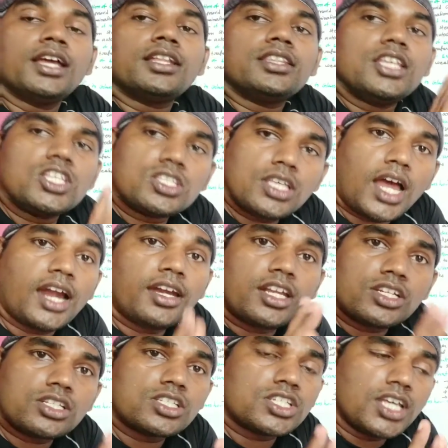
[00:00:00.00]
These
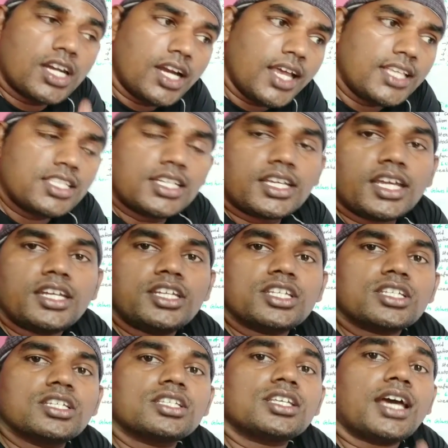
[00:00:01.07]
under sterilized
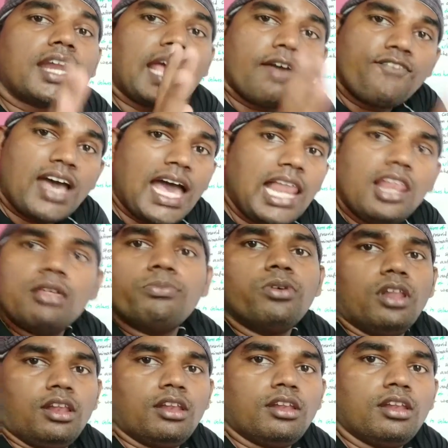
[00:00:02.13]
conditions are
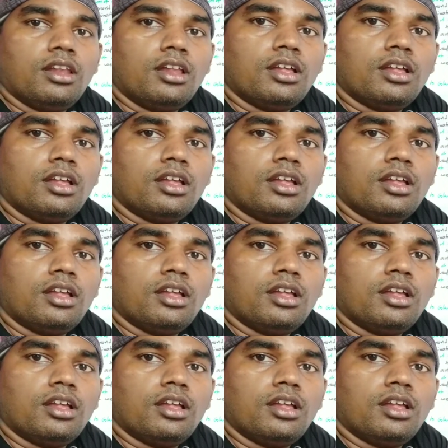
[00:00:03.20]
available.